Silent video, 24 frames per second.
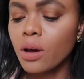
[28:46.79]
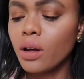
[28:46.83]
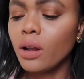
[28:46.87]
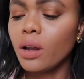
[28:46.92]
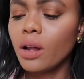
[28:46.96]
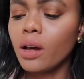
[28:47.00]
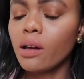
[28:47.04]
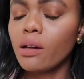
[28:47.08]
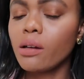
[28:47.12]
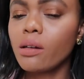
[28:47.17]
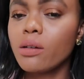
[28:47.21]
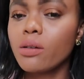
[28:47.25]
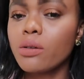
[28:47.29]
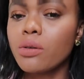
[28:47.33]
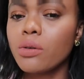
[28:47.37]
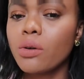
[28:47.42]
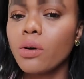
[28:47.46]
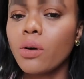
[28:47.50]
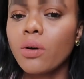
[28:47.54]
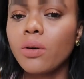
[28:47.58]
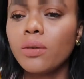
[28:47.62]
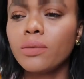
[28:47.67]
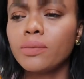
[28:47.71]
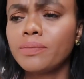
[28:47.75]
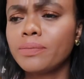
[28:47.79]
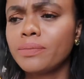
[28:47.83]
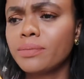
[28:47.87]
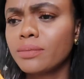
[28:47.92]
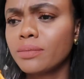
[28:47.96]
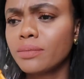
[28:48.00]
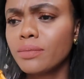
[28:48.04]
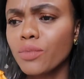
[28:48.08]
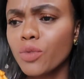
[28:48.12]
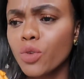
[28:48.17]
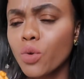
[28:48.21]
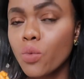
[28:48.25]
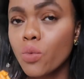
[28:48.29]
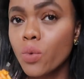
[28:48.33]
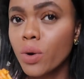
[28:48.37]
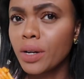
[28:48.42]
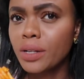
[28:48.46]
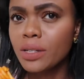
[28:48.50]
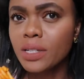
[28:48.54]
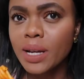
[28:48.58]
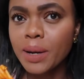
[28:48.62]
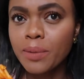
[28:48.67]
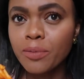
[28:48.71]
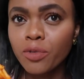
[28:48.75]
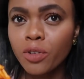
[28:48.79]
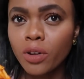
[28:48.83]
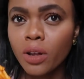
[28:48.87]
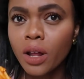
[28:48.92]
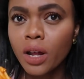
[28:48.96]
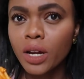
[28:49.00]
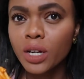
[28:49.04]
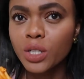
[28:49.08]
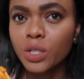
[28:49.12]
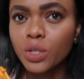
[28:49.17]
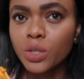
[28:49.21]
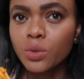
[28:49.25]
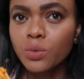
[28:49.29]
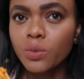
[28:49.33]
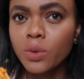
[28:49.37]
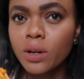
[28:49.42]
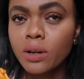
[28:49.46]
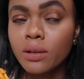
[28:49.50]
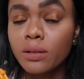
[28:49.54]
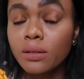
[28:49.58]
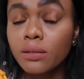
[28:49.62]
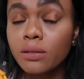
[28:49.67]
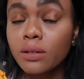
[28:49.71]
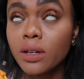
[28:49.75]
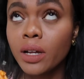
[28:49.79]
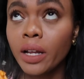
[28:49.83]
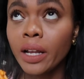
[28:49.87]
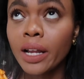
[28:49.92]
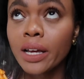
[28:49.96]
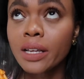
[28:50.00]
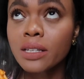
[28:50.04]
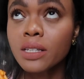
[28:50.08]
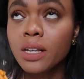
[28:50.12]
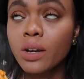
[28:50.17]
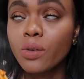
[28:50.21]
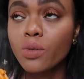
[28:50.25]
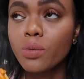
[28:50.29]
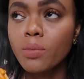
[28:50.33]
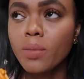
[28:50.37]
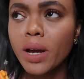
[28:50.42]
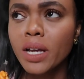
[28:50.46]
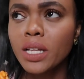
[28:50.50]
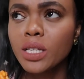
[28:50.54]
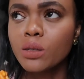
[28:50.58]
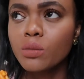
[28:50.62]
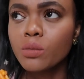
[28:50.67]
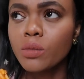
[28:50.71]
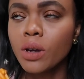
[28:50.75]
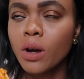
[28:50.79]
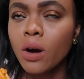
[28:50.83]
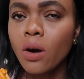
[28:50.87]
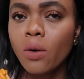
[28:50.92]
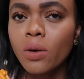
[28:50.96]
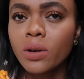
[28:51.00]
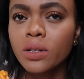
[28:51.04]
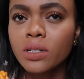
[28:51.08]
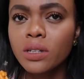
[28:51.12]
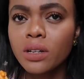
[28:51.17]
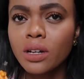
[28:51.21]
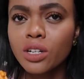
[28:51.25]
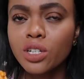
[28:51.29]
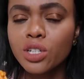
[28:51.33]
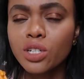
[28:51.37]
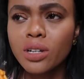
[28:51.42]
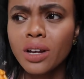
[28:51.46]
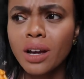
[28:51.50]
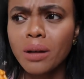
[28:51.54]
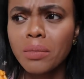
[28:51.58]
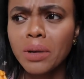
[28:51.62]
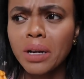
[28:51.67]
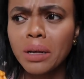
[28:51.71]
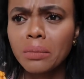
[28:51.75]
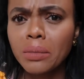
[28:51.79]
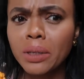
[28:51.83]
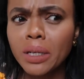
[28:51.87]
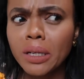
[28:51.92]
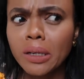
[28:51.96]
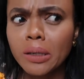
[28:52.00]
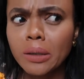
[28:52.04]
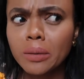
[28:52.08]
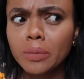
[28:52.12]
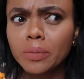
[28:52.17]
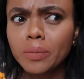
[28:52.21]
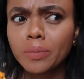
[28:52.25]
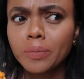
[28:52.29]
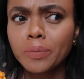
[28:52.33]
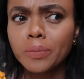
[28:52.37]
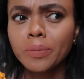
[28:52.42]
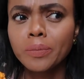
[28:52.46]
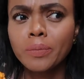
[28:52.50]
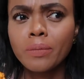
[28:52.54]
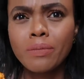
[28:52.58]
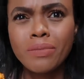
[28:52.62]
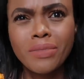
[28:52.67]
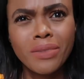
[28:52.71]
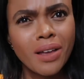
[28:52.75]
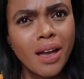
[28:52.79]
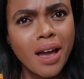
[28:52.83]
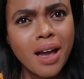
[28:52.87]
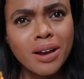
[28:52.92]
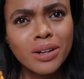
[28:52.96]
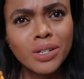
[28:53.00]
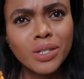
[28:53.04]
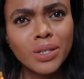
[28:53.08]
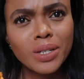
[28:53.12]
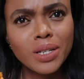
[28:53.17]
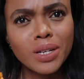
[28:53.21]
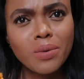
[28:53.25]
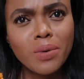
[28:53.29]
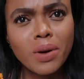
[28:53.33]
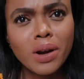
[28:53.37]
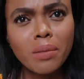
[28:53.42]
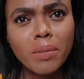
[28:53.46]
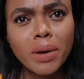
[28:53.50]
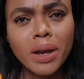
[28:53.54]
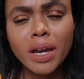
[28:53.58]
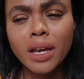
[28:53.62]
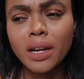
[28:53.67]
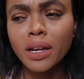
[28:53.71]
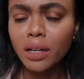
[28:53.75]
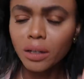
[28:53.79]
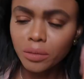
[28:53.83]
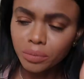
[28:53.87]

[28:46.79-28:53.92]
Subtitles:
like, you know, when it's time for lunch, when Alexa reminds me, oh, it's lunchtime, and I'm like, actually, what am I eating?